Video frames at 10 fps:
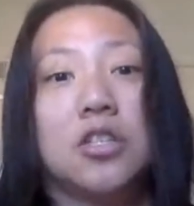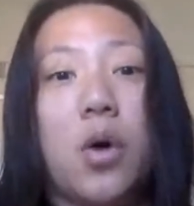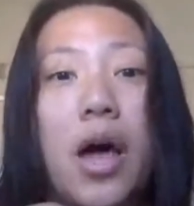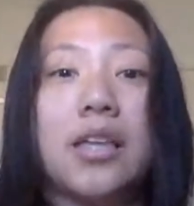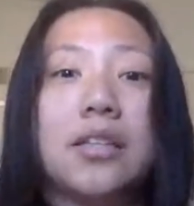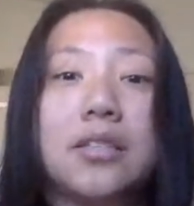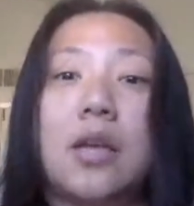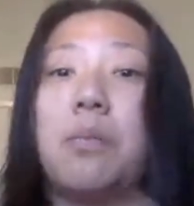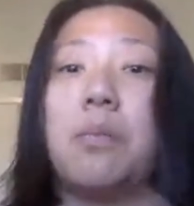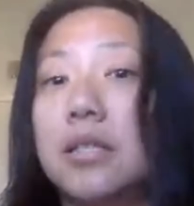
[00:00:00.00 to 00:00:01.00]
So I can
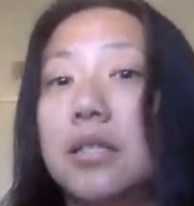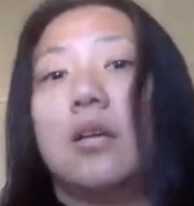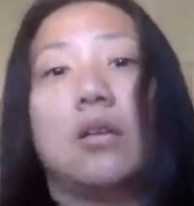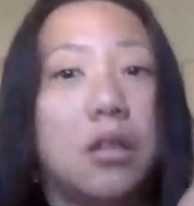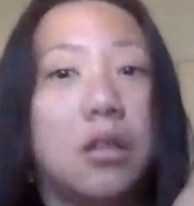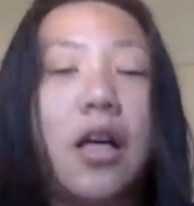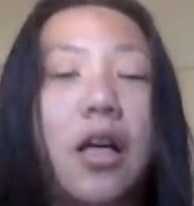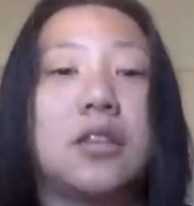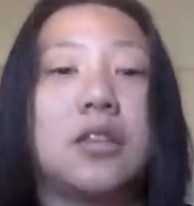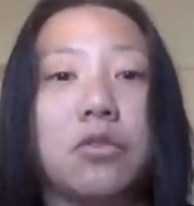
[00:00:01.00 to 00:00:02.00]
say, based on the
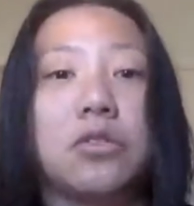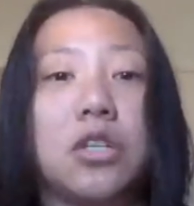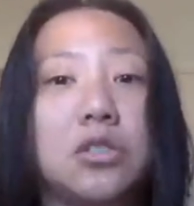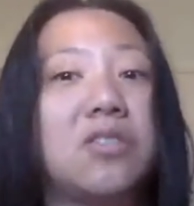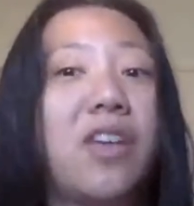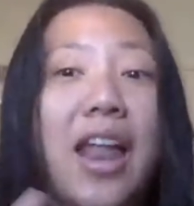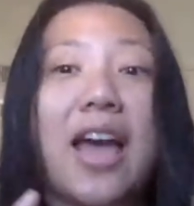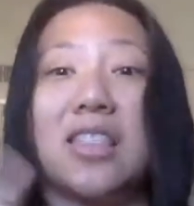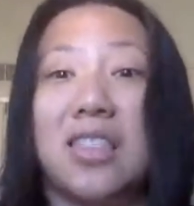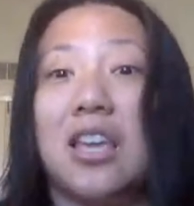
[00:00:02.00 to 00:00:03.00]
last conversations I've had,
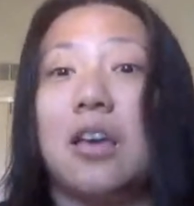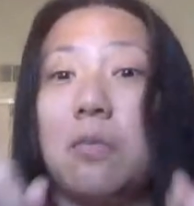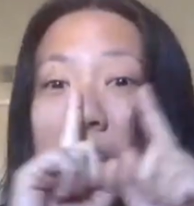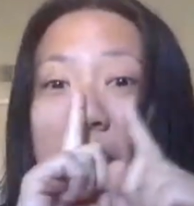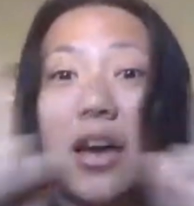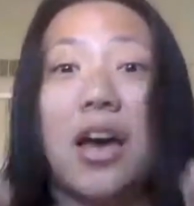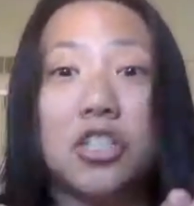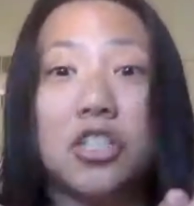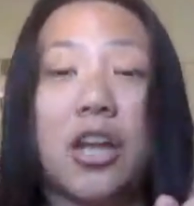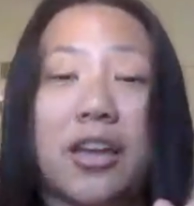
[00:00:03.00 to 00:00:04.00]
I think my
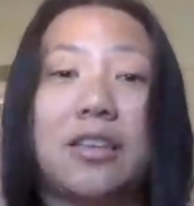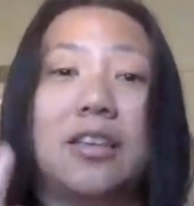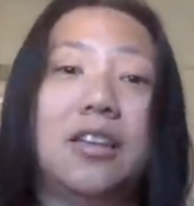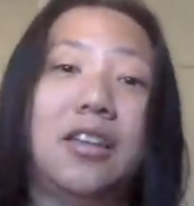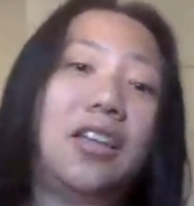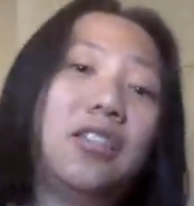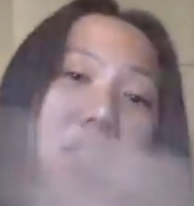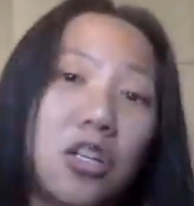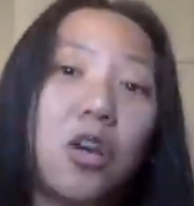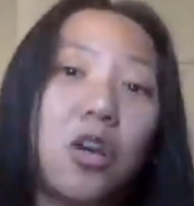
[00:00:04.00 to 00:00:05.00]
gut check
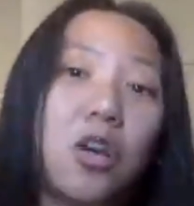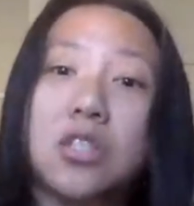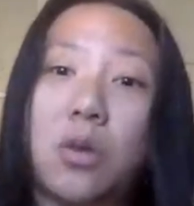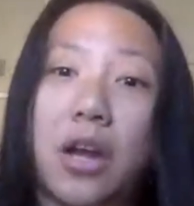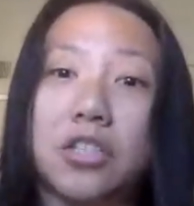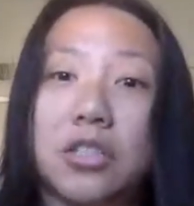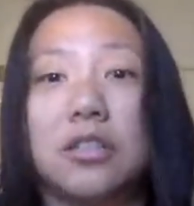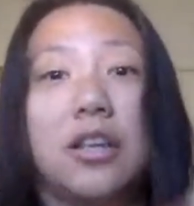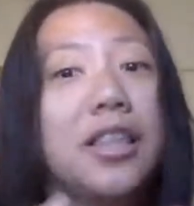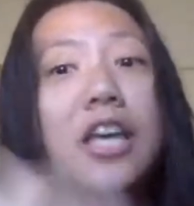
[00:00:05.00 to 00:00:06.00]
is to go this
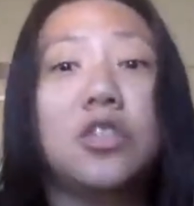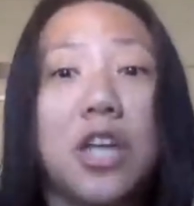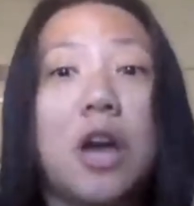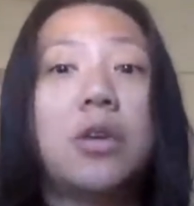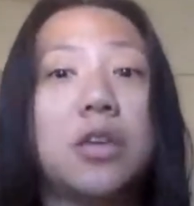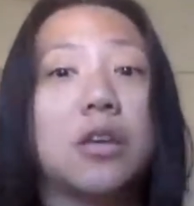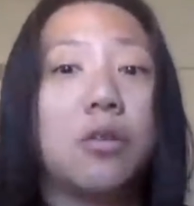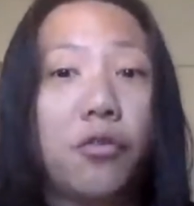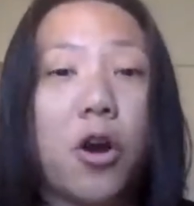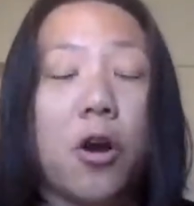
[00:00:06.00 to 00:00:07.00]
direction. And later down, we can
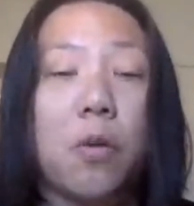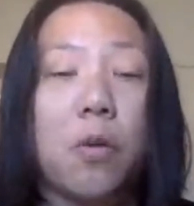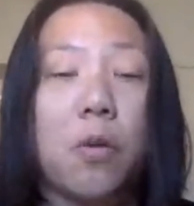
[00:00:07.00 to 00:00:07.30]
confirm.